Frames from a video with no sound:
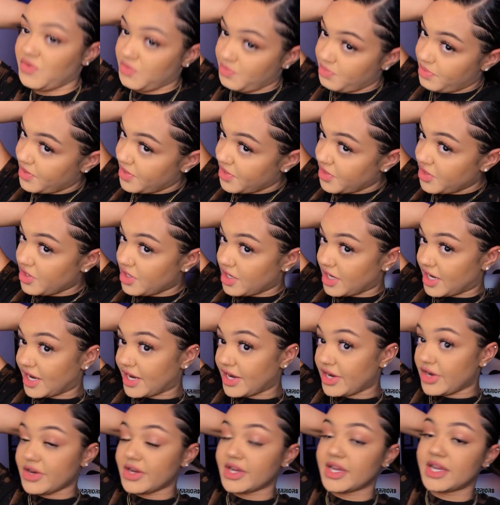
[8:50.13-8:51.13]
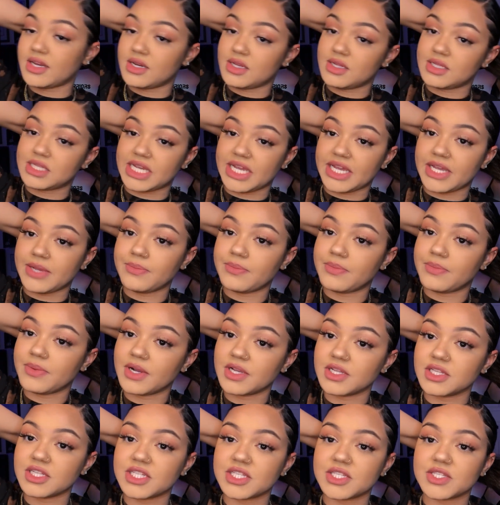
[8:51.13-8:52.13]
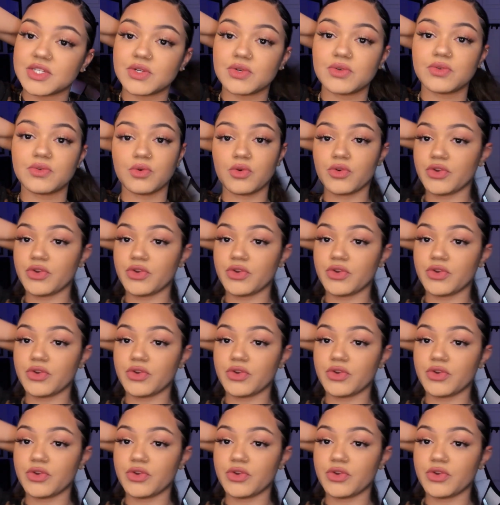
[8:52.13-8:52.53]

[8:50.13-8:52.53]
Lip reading: you put your hair in a tight bun, so,